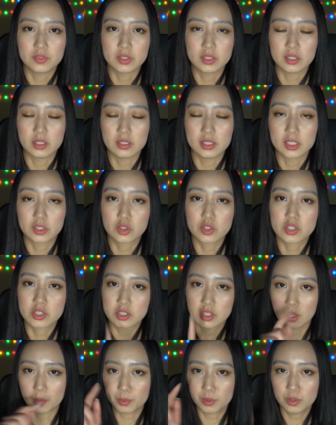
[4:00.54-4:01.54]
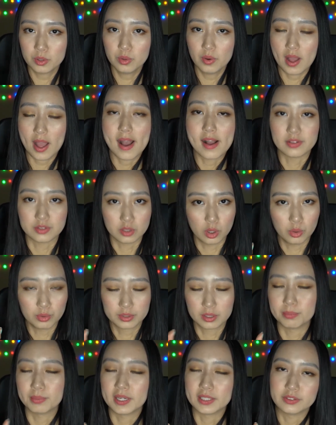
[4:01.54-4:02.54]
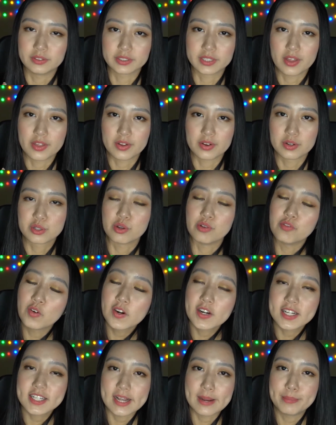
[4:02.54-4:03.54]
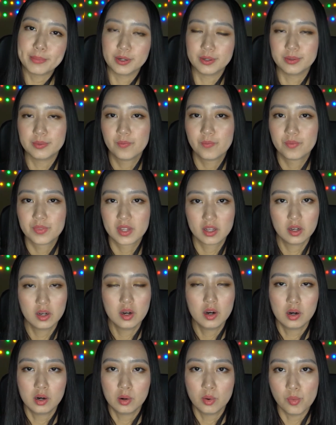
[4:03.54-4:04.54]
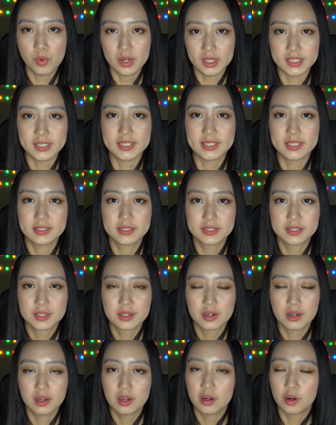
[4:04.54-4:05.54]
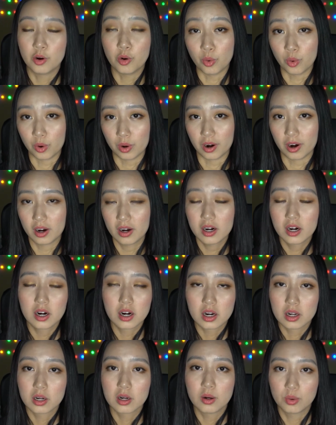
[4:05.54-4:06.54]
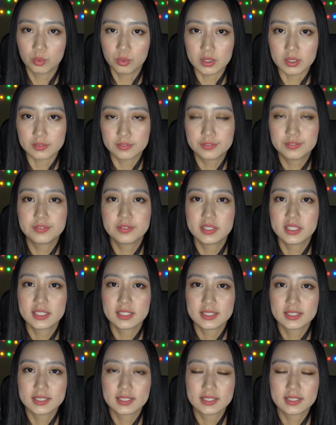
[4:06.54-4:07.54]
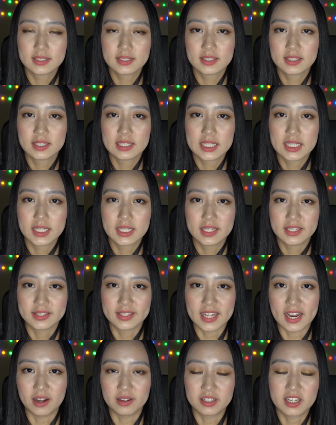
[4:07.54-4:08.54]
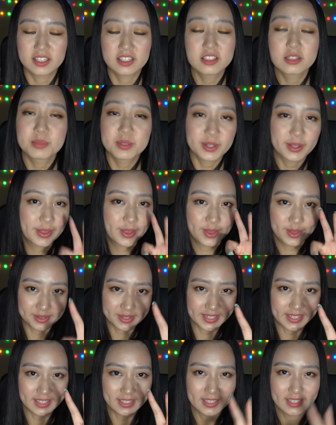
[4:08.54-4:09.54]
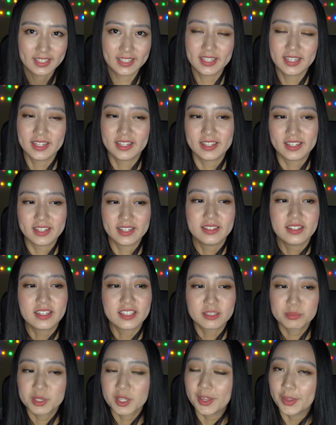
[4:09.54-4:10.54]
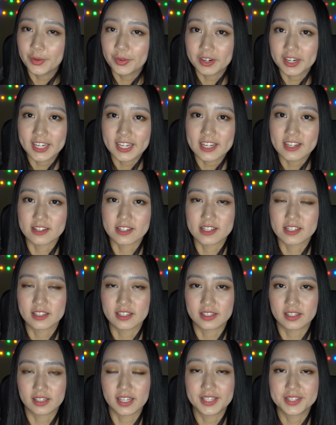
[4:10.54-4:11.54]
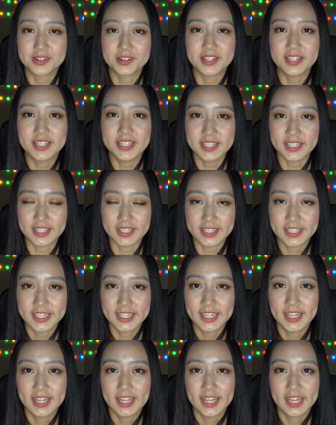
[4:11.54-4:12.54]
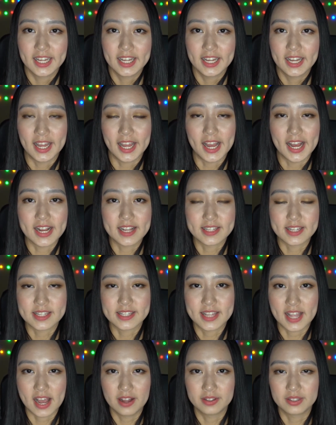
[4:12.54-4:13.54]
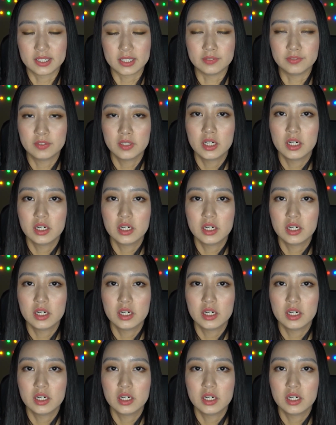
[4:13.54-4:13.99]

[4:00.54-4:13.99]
the letters W and O combined together. So for example, wood or woof. Now, letter number 3. Letter number 3 is the letter E. It has a sound of